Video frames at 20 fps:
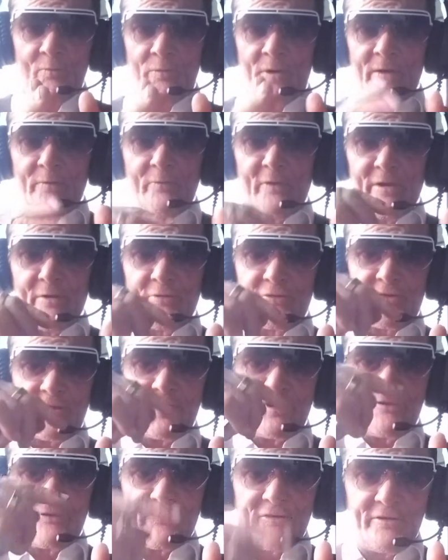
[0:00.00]
one wheel's
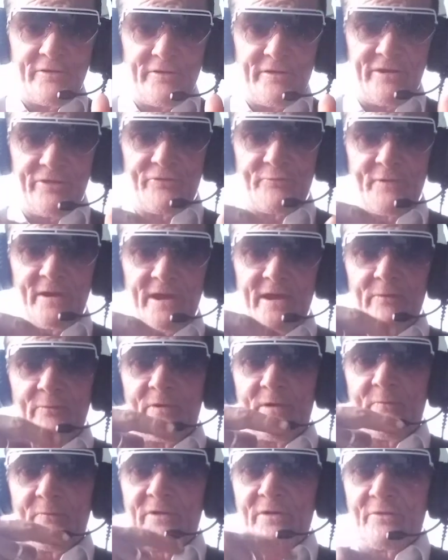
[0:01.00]
going to turn this way,
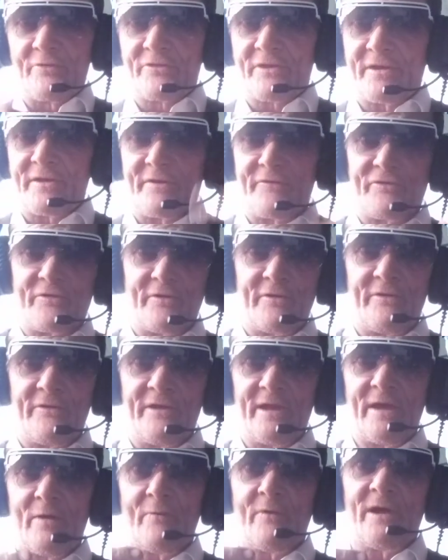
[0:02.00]
one wheel's going to
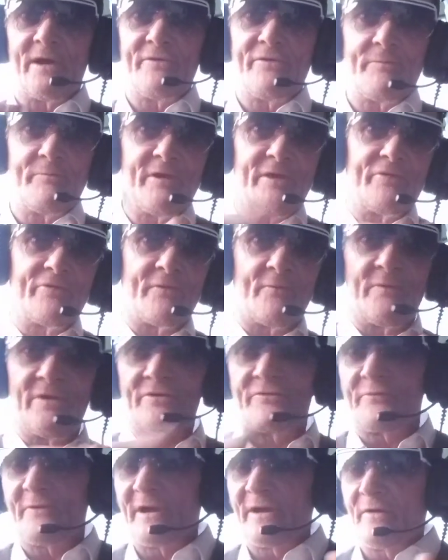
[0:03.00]
turn that way. Depends on
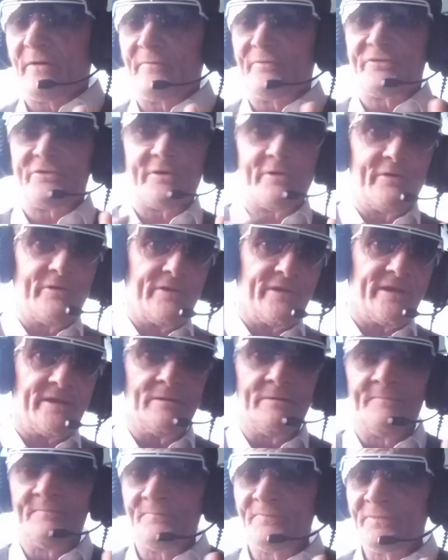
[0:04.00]
which way I'm
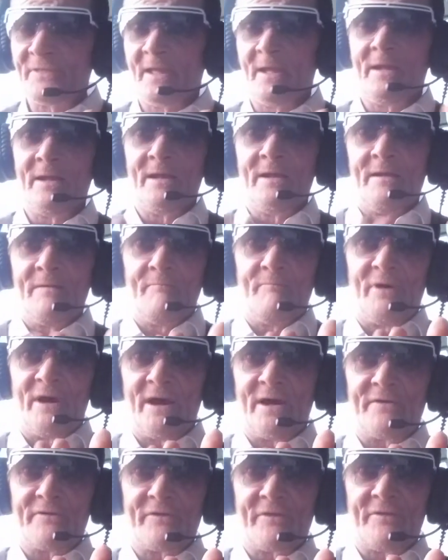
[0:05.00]
turning,
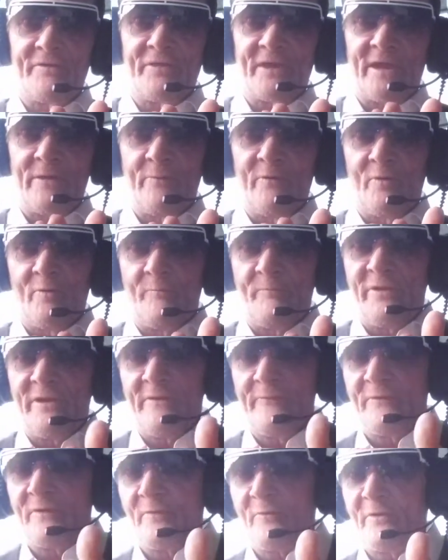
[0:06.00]
but they will
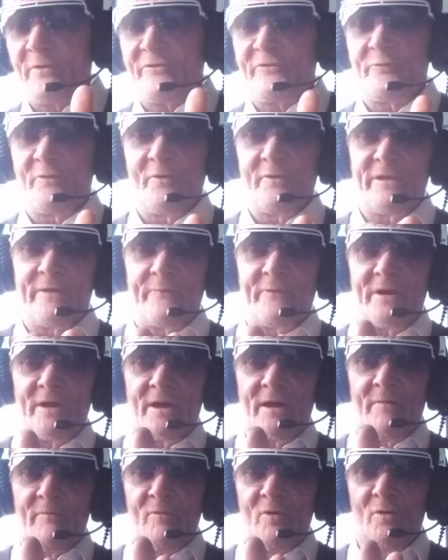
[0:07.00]
pivot, which will give
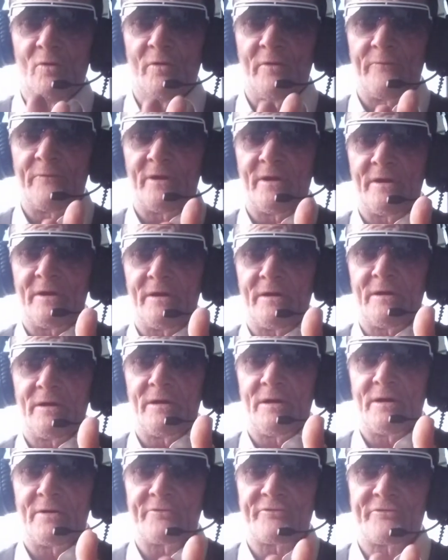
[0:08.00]
it a more of a
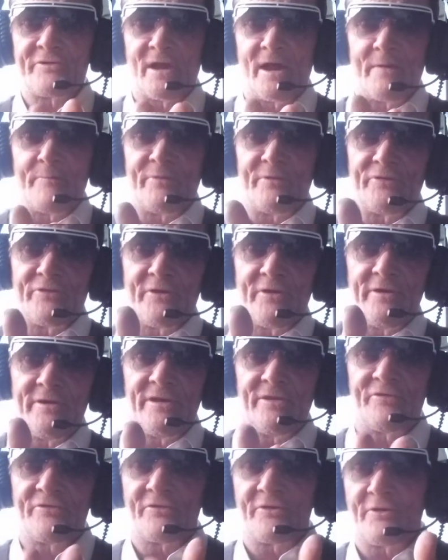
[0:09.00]
sharper
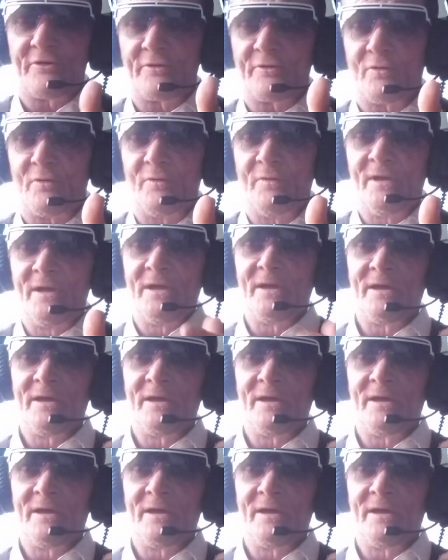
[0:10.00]
turning circle.